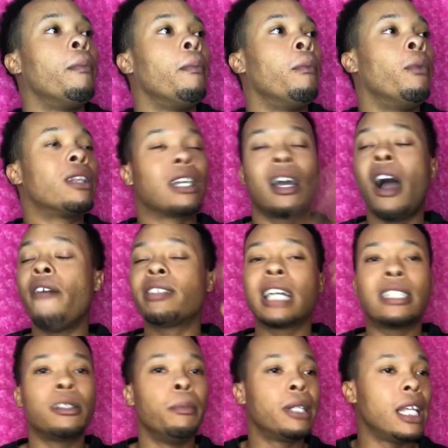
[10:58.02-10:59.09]
With the
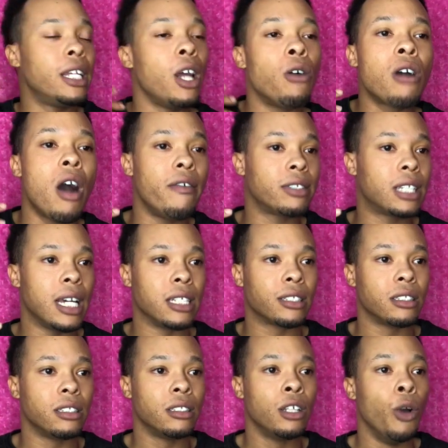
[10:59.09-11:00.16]
conversation, but then no
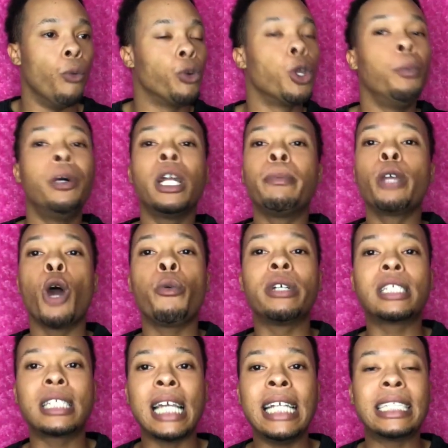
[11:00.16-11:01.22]
conversation. When you put up your
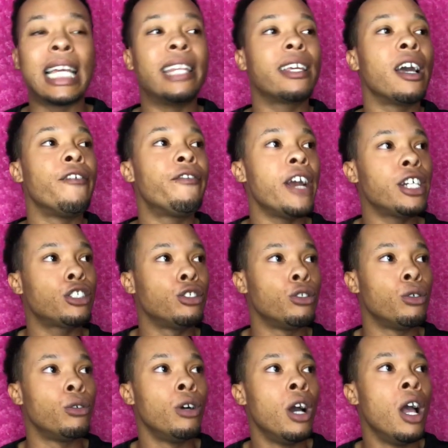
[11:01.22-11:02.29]
receipts in the
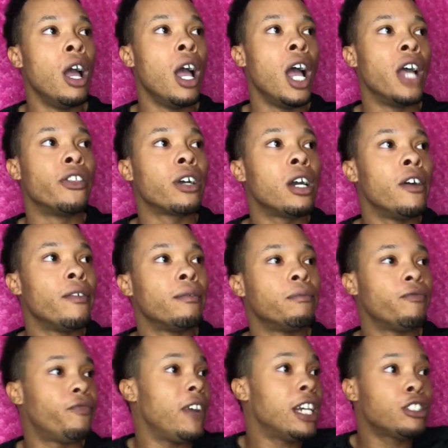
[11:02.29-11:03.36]
confessional
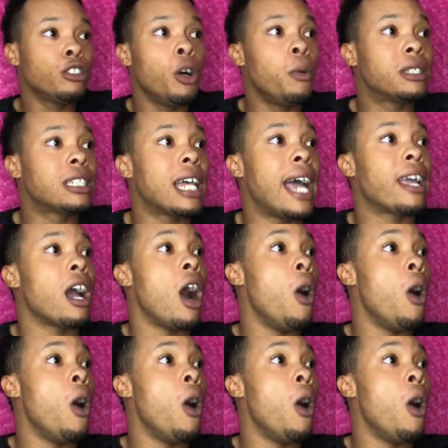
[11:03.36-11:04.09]
was like,